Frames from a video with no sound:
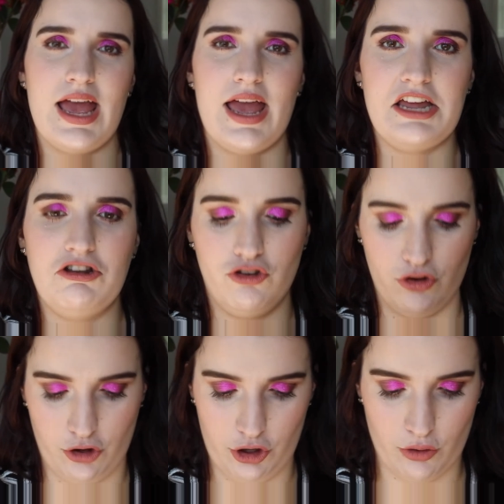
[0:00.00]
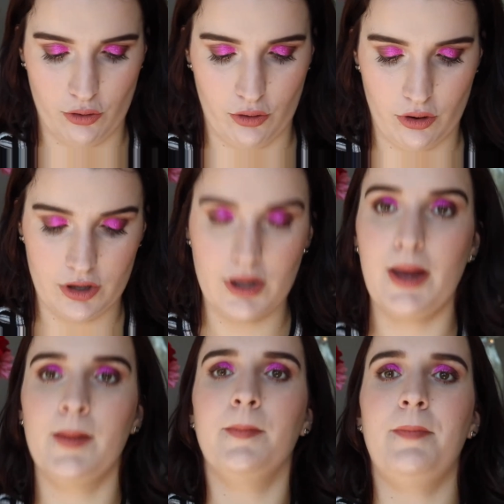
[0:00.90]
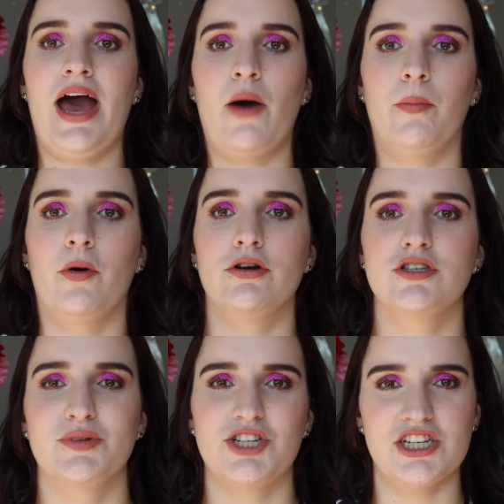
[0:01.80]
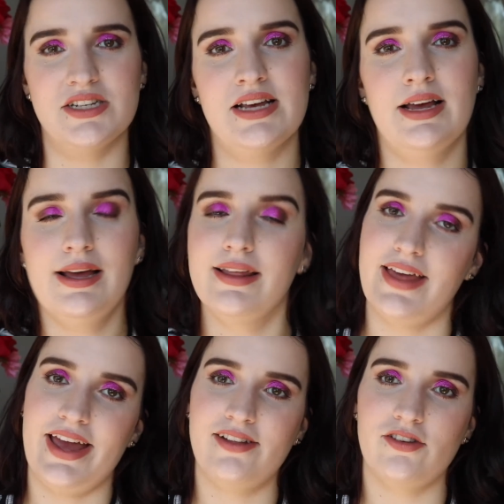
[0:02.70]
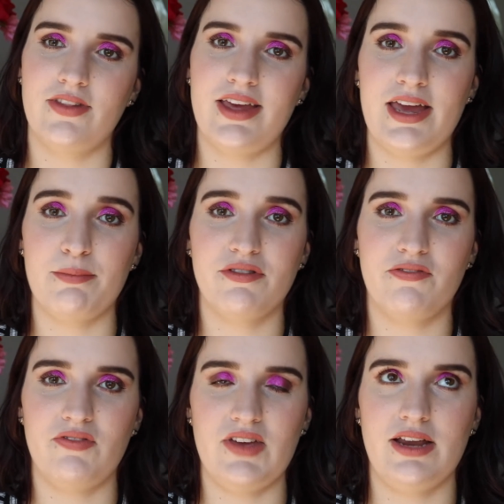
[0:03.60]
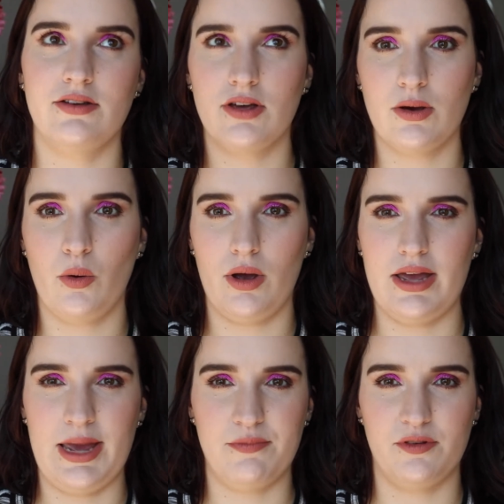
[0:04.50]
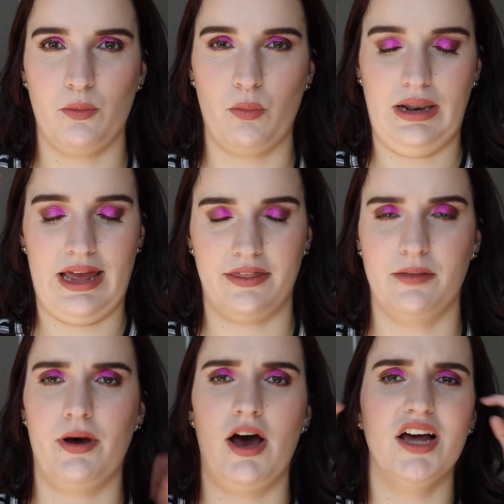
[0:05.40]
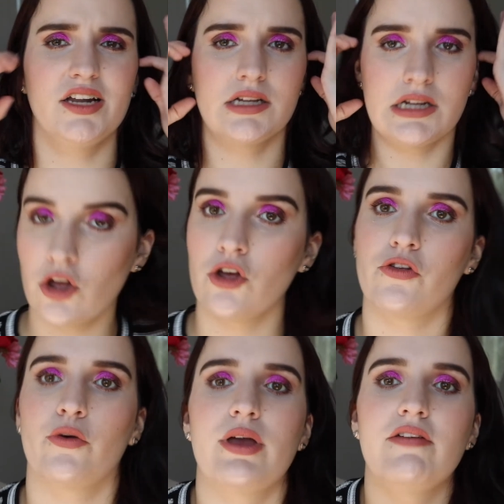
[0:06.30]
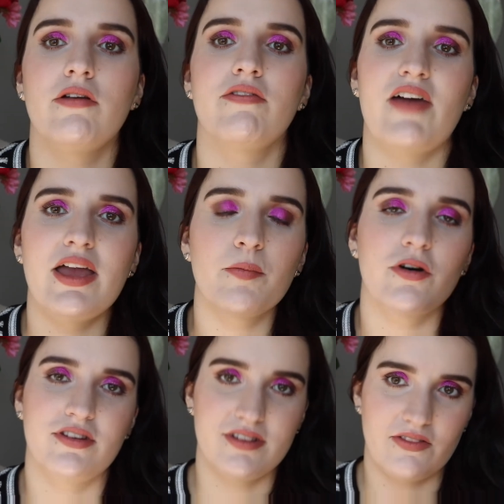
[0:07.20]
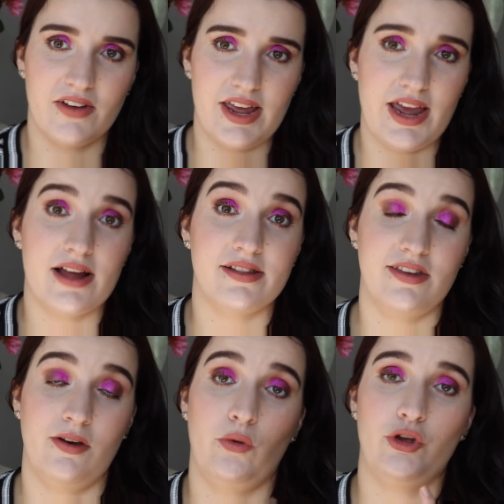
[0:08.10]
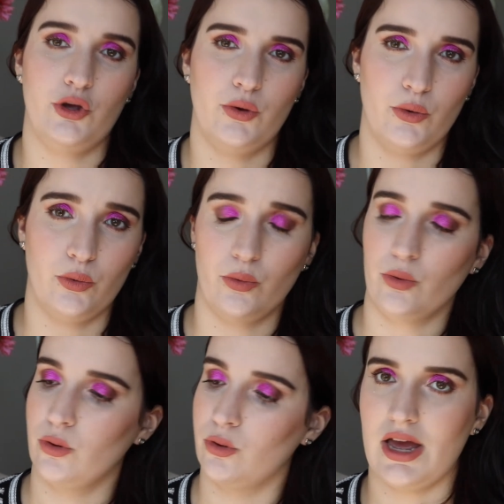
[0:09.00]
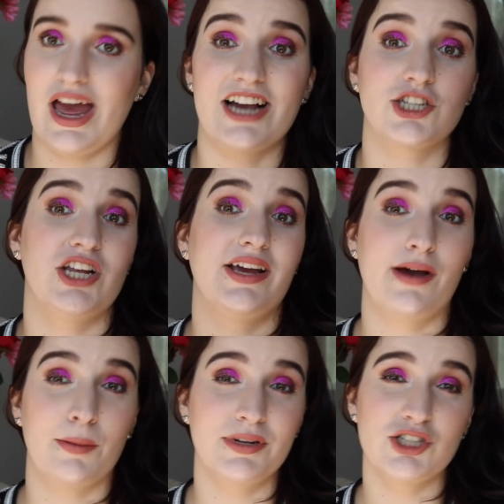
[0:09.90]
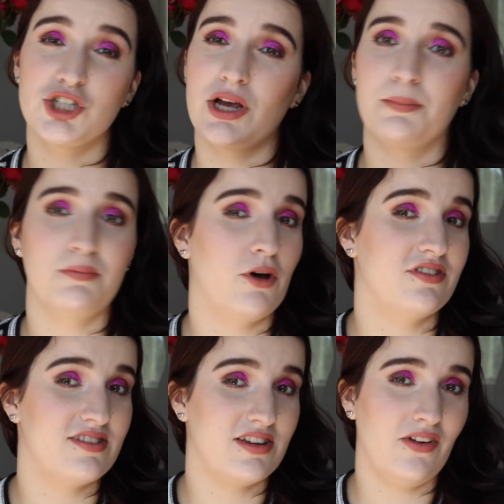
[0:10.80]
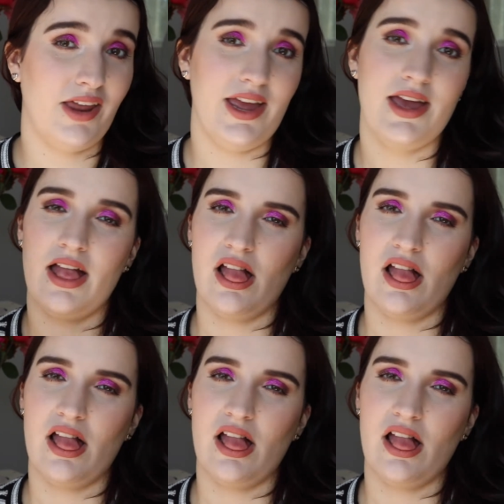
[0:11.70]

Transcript: and do your power pose, which is the hands on the hips, feet hips length apart. So if you fake positivity until you actually accomplish positivity,